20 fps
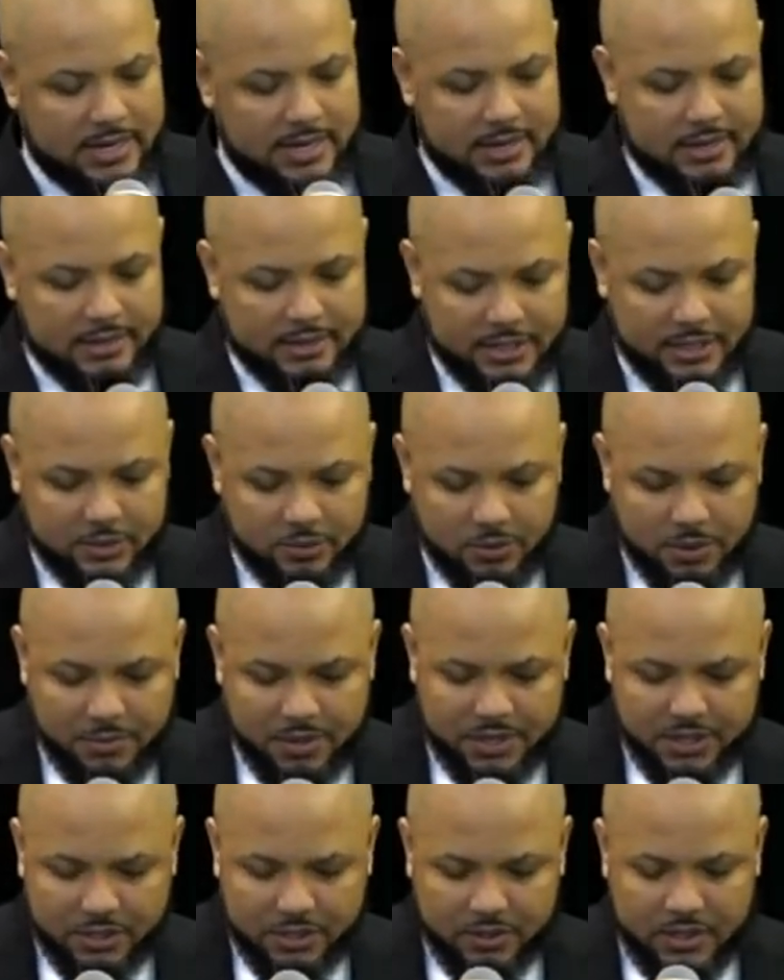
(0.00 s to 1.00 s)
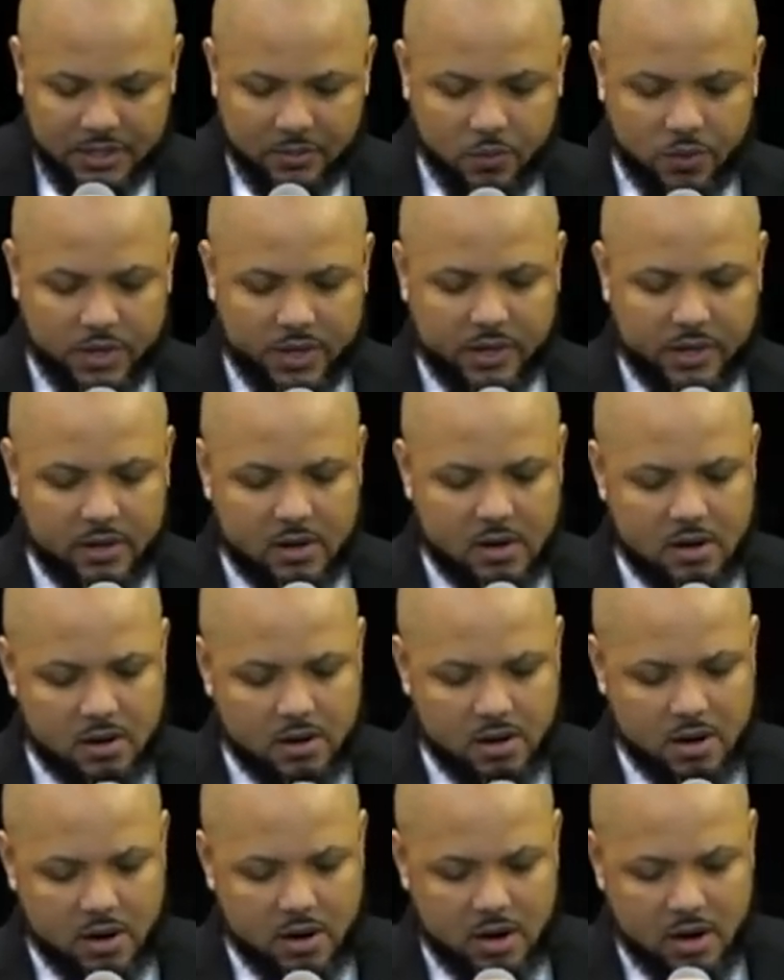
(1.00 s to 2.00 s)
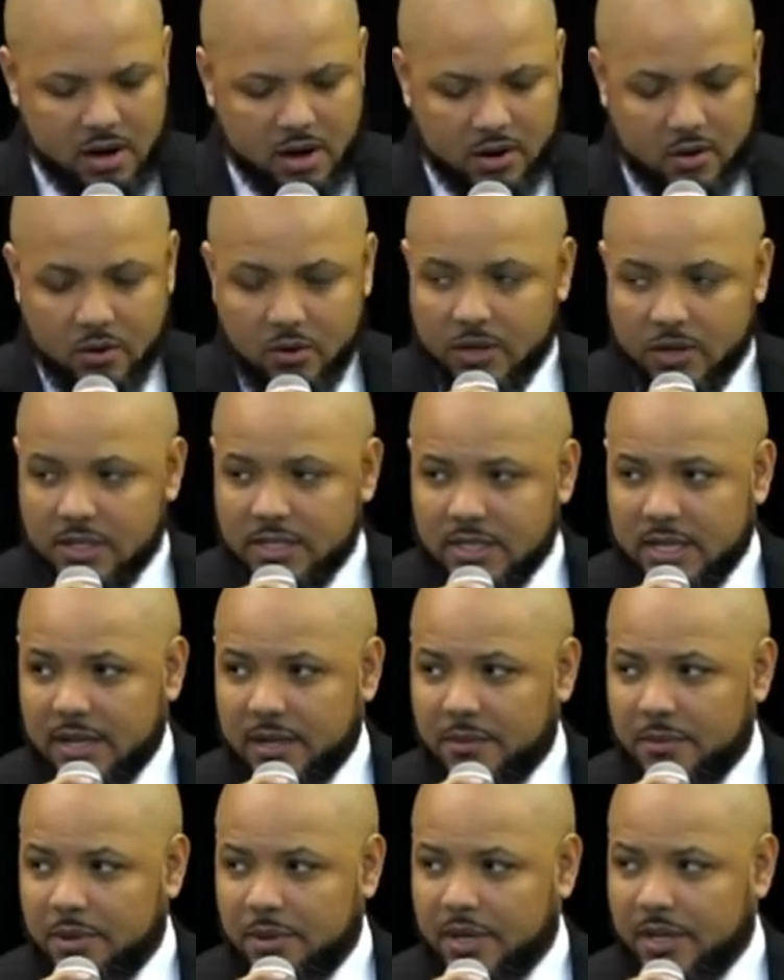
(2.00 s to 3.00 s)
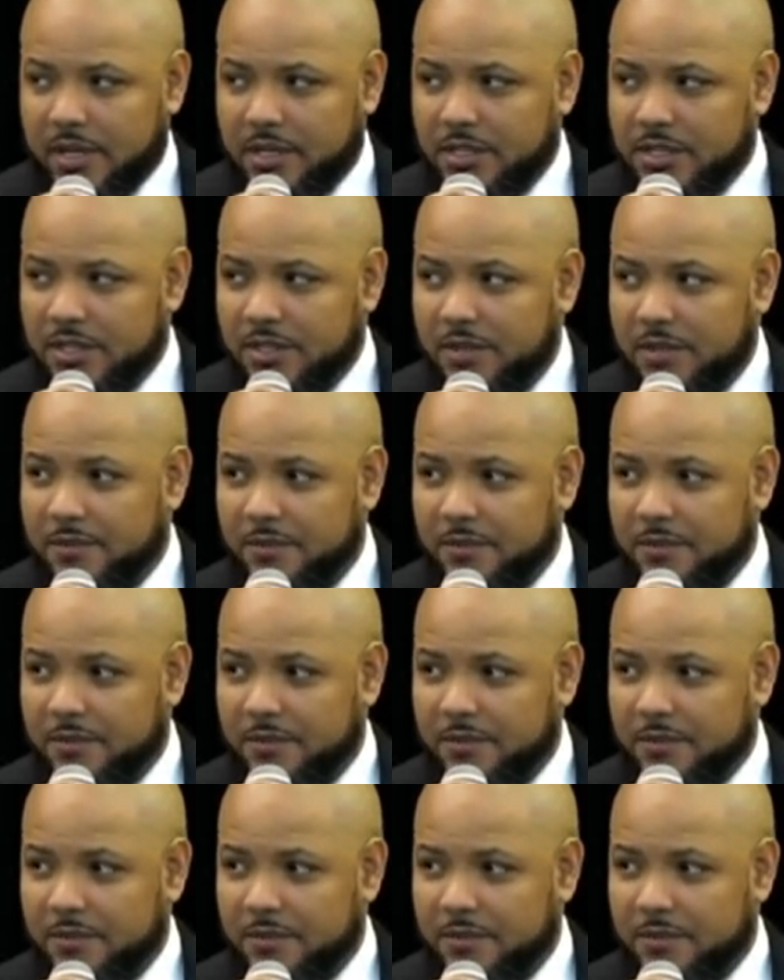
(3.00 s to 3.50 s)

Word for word: uh, just want to make sure that we are on the same page.